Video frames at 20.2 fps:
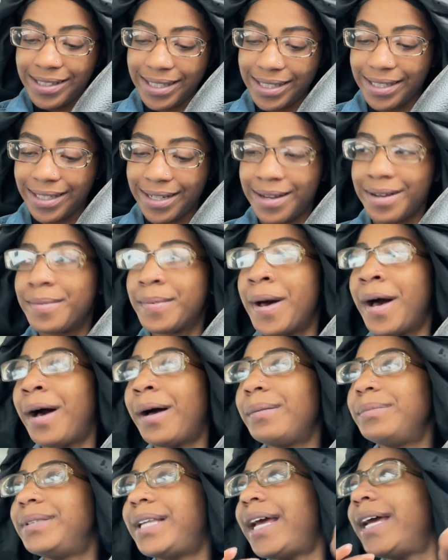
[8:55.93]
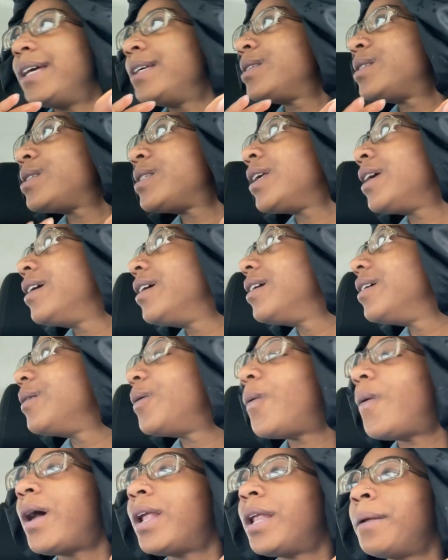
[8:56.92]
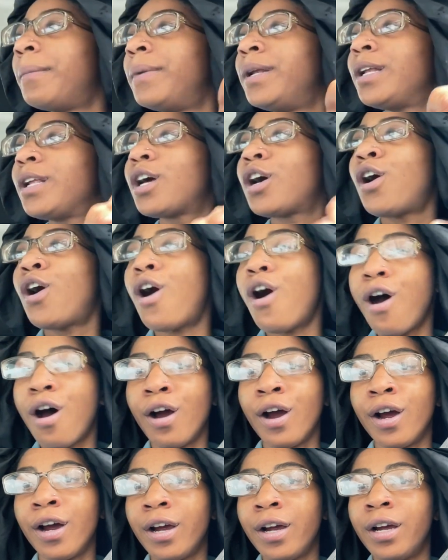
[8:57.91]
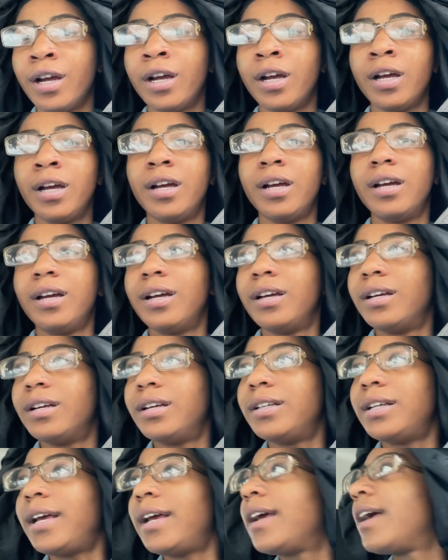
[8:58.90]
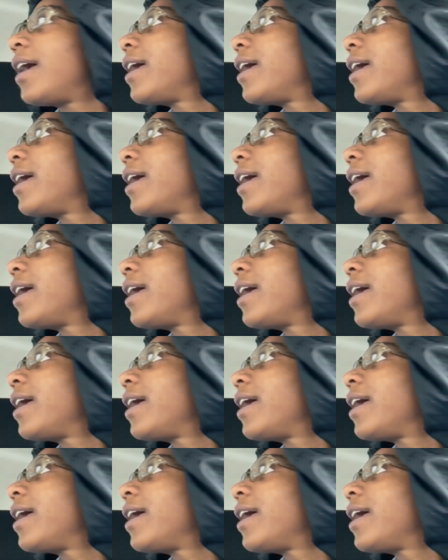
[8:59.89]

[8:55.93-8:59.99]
some updates while I'm in the car. Dang,